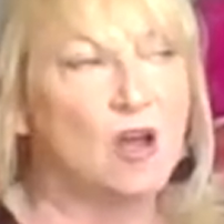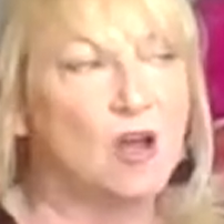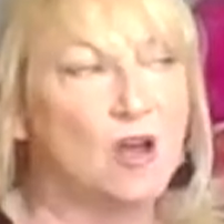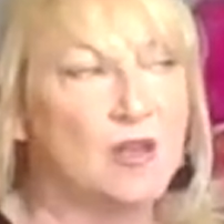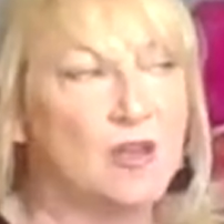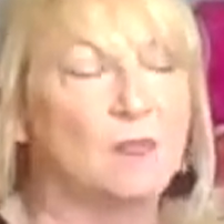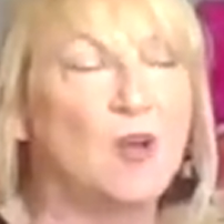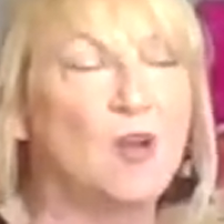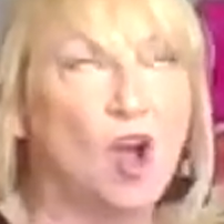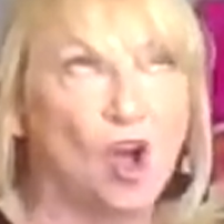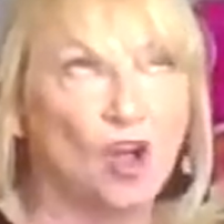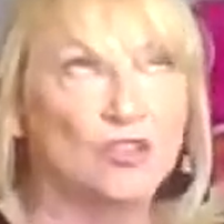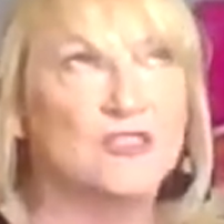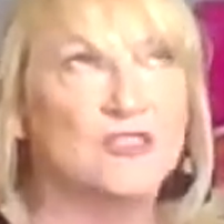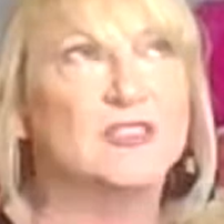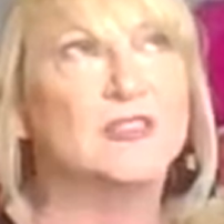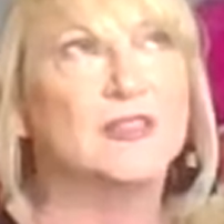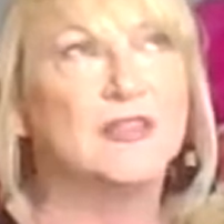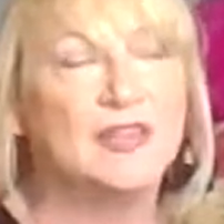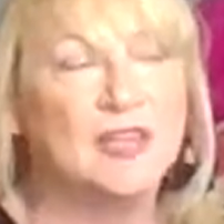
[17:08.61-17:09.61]
I'm
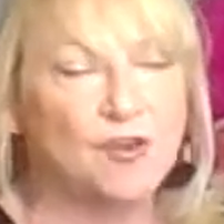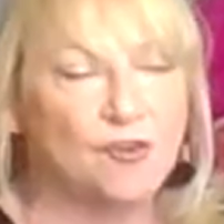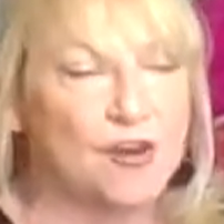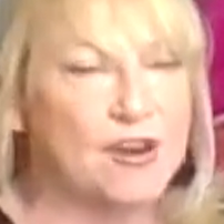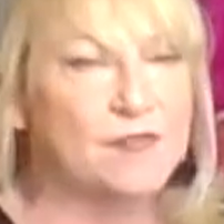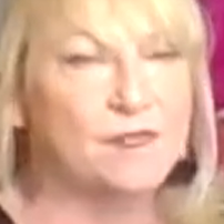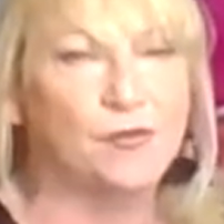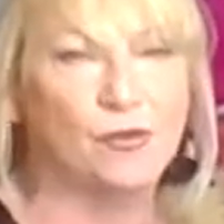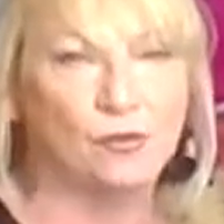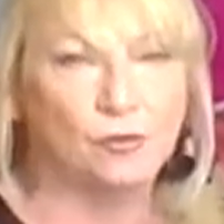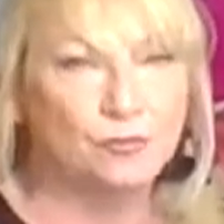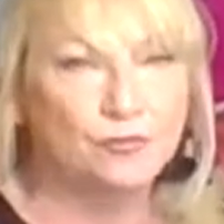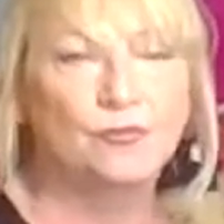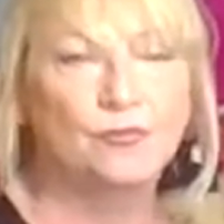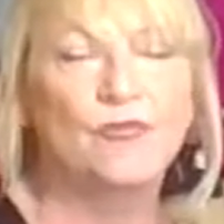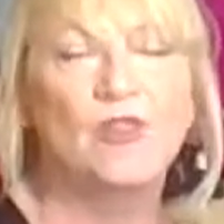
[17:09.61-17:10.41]
constantly grateful.